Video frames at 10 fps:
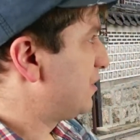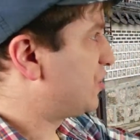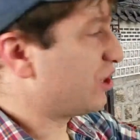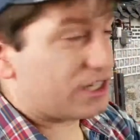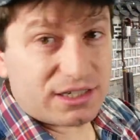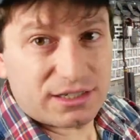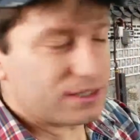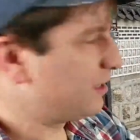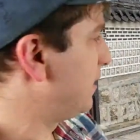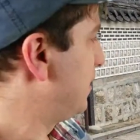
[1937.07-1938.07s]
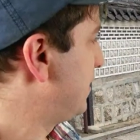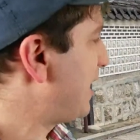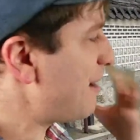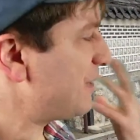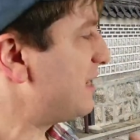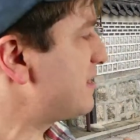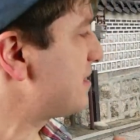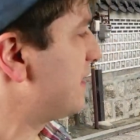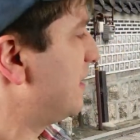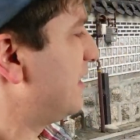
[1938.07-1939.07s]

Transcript: tuk, that means